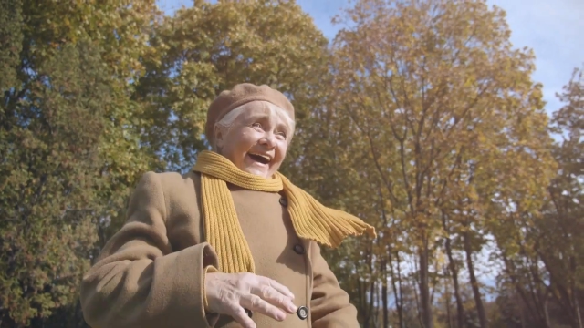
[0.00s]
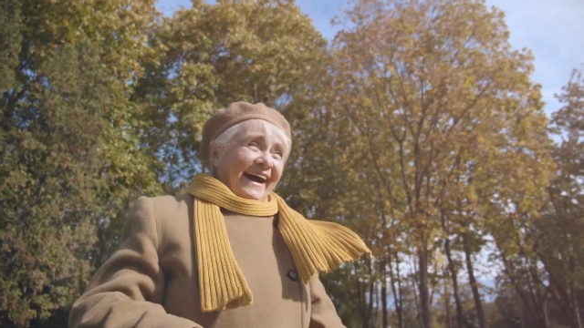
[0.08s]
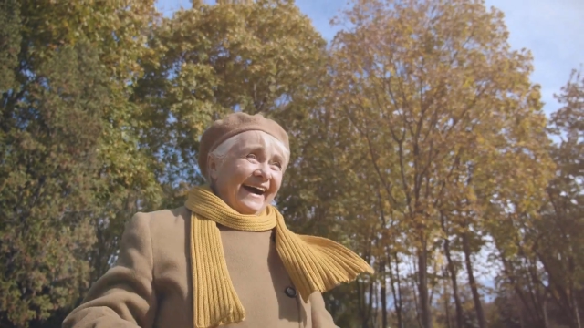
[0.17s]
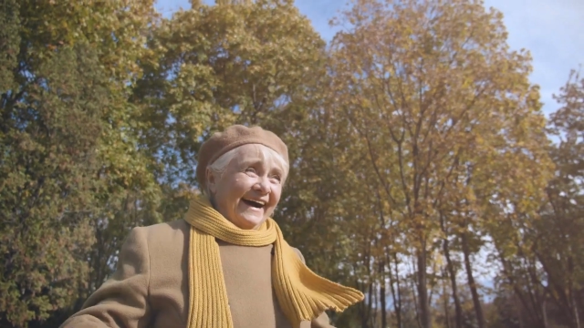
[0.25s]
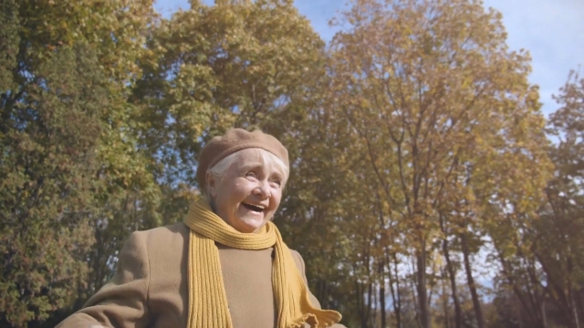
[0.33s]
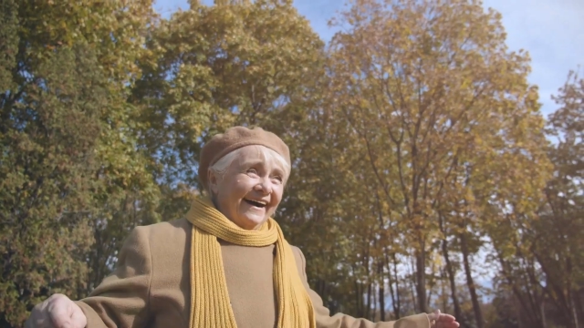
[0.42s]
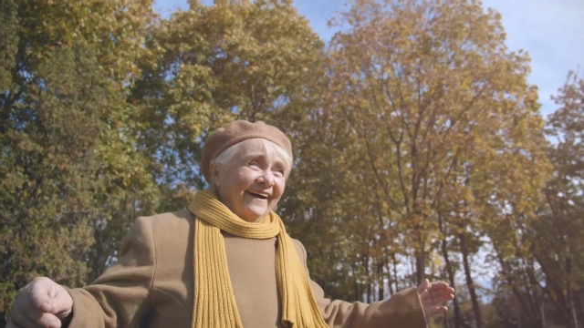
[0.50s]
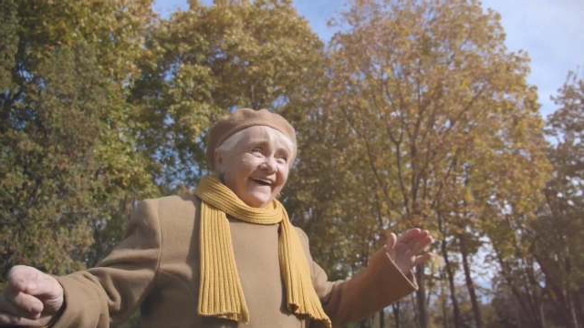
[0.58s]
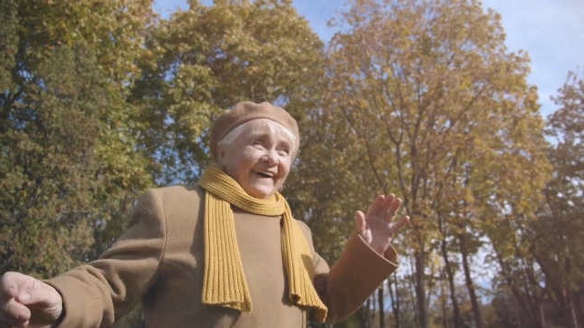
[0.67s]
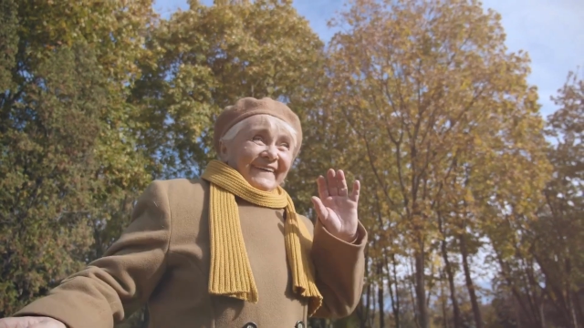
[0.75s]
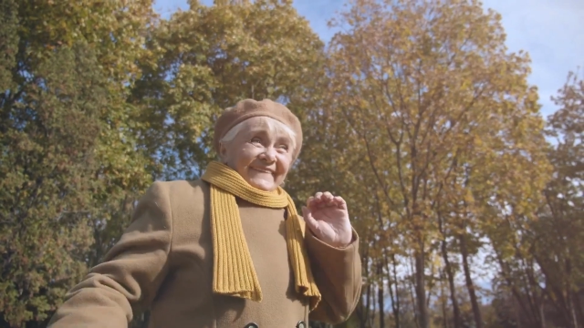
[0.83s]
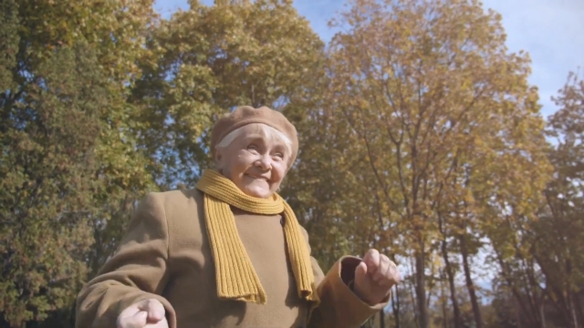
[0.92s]
It's
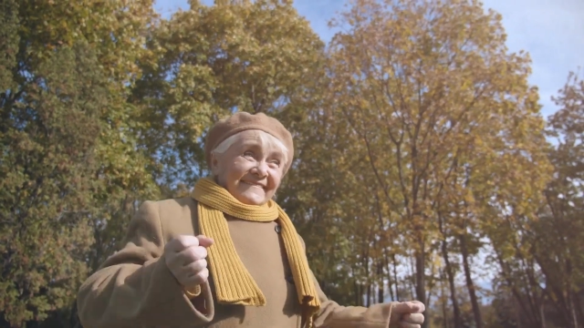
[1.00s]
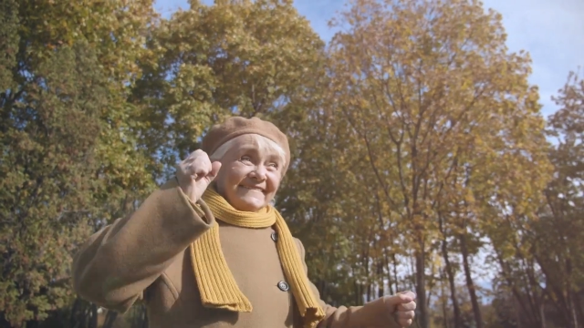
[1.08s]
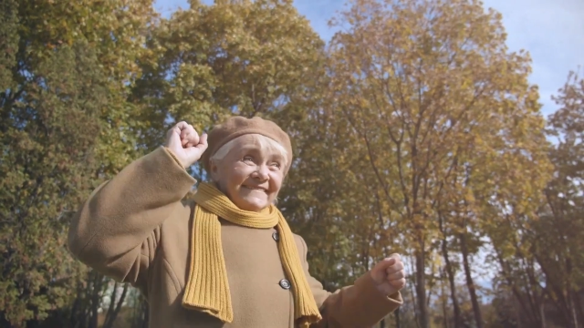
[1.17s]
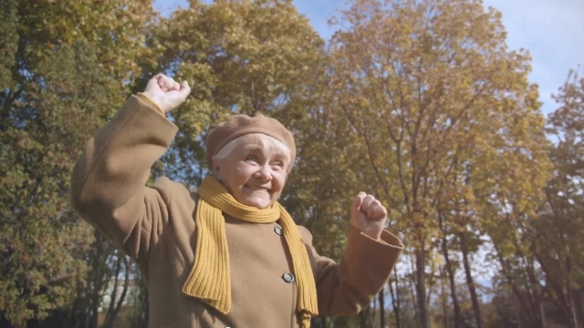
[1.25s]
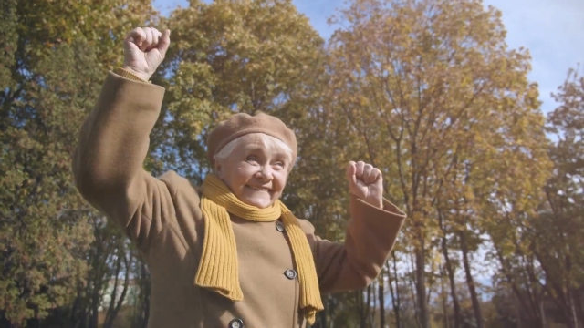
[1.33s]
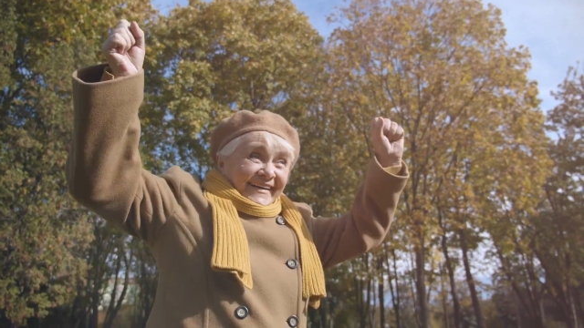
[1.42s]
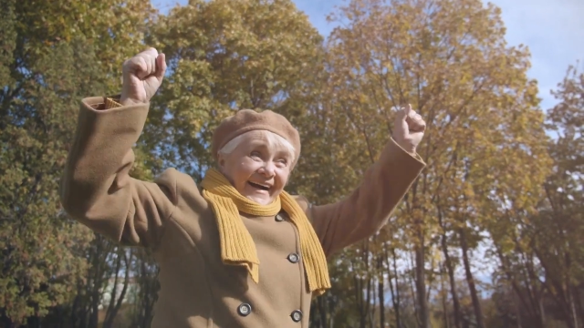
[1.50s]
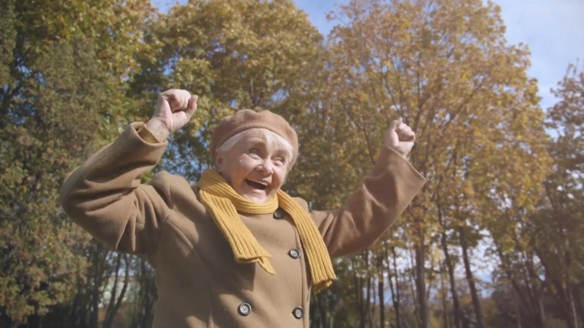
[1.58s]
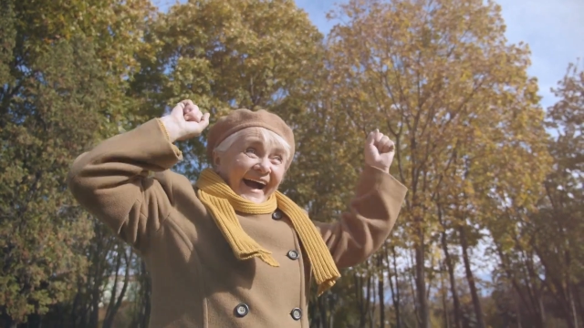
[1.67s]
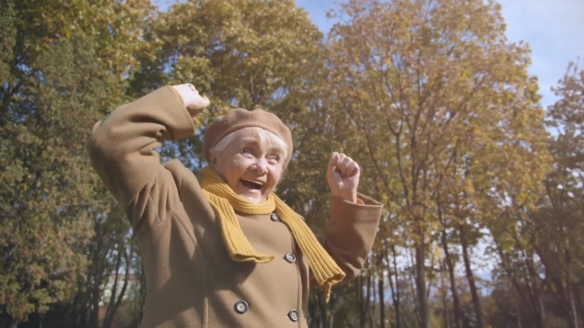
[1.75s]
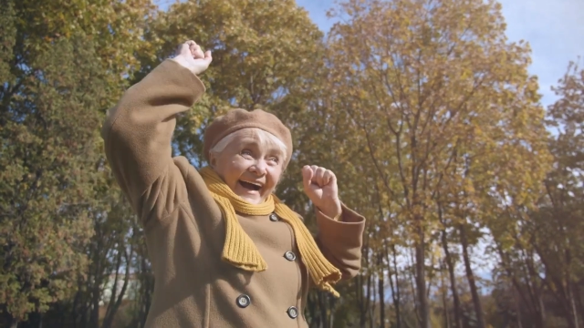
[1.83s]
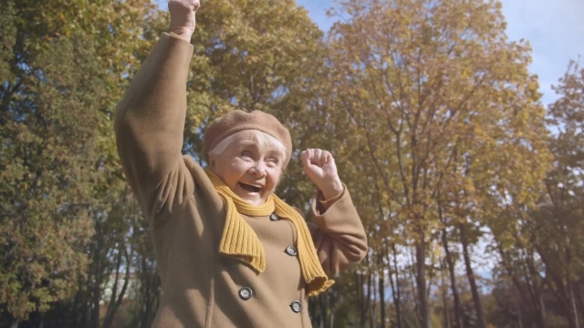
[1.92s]
easy to use and
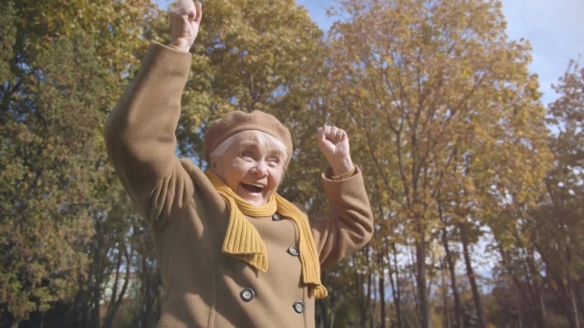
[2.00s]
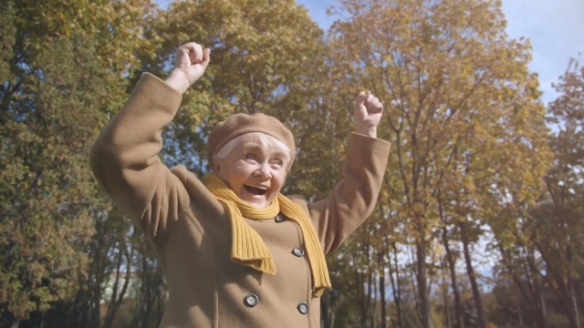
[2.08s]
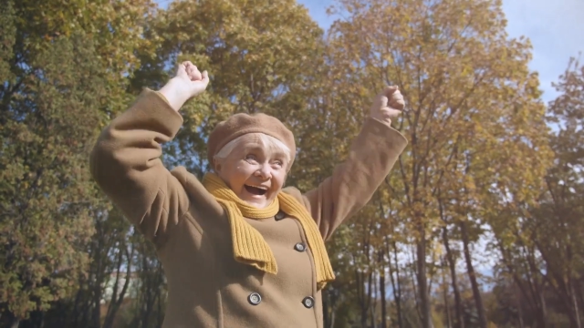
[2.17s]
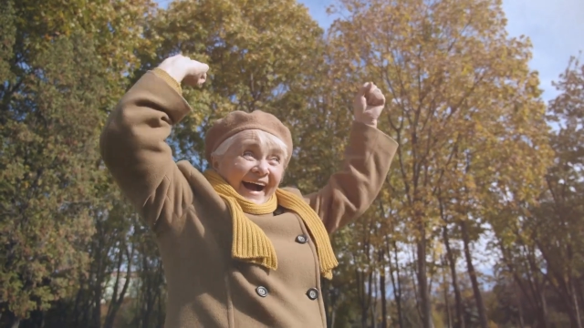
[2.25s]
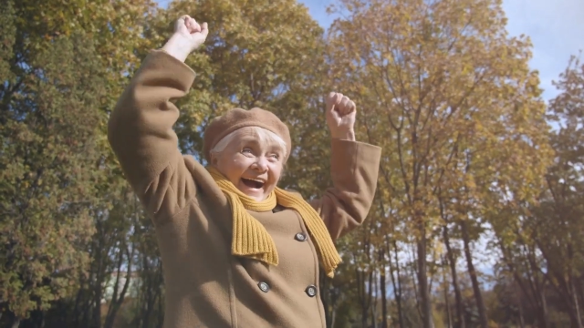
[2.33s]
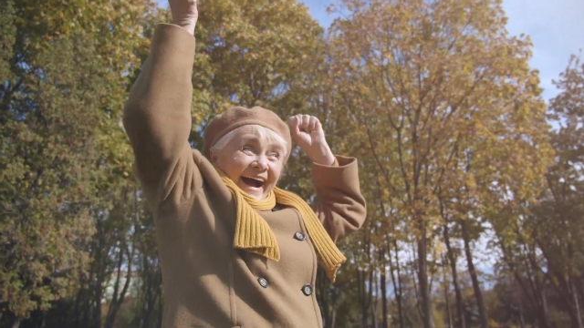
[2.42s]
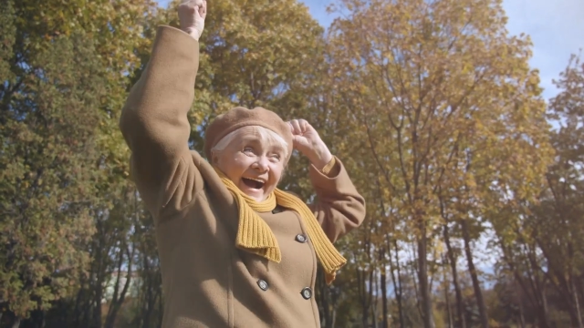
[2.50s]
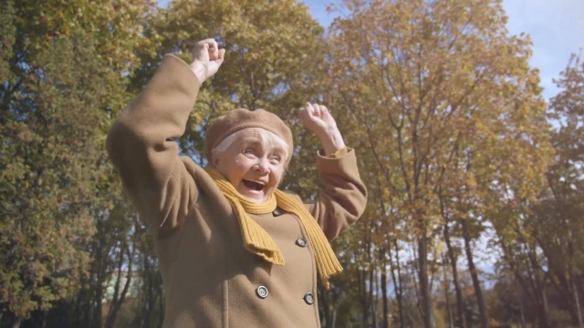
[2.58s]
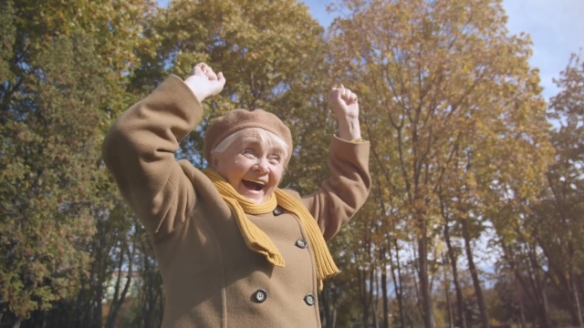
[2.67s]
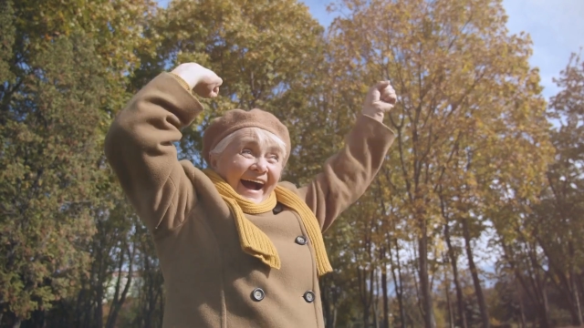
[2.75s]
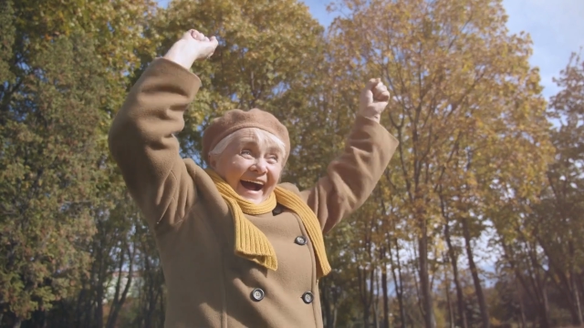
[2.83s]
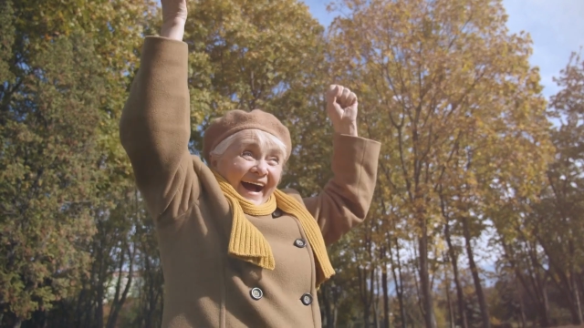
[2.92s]
shows results
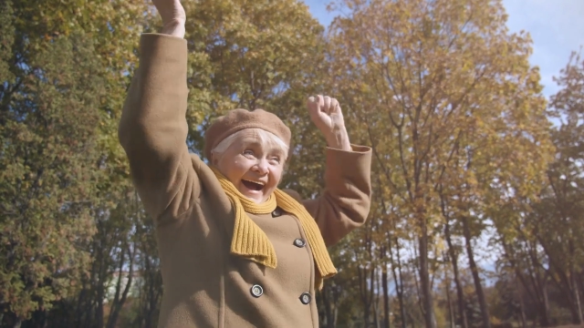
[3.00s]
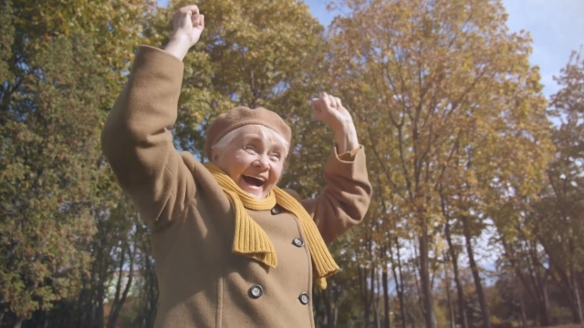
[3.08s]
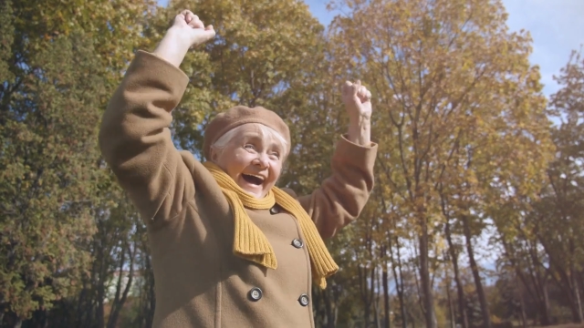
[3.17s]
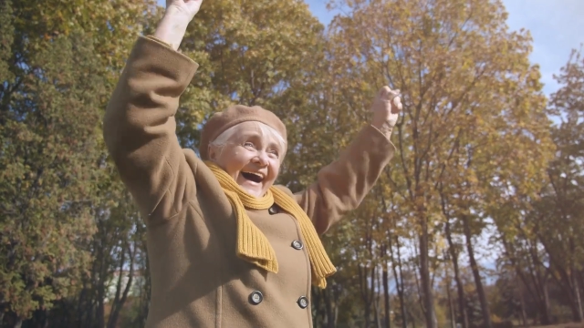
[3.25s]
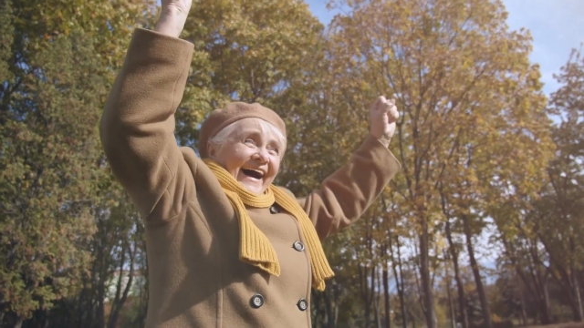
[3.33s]
quite quickly.